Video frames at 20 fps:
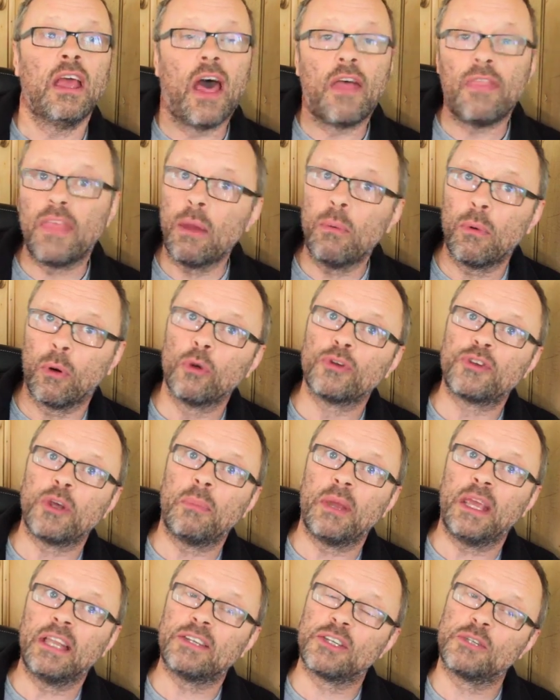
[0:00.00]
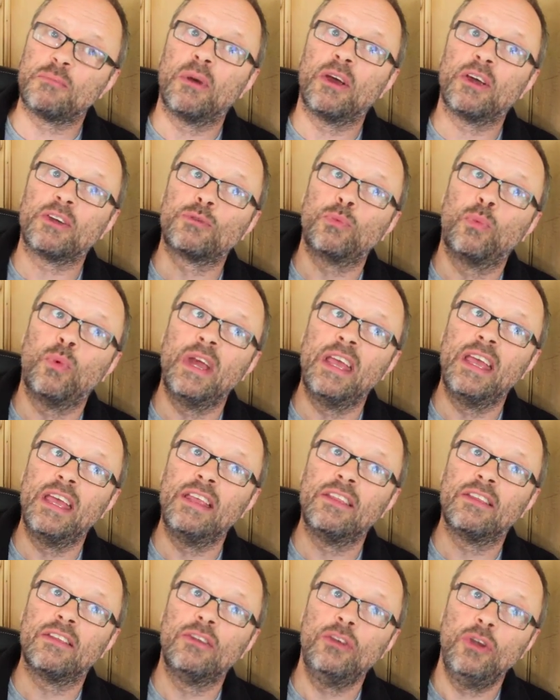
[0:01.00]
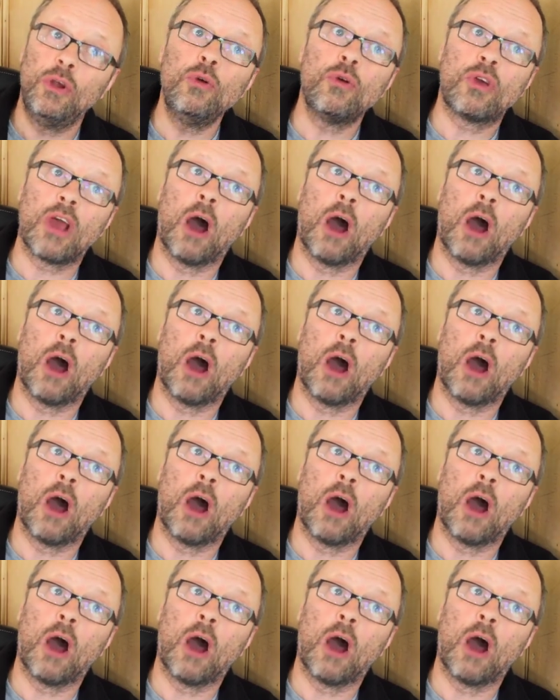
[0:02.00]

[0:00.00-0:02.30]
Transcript: And they will also be interspersed with new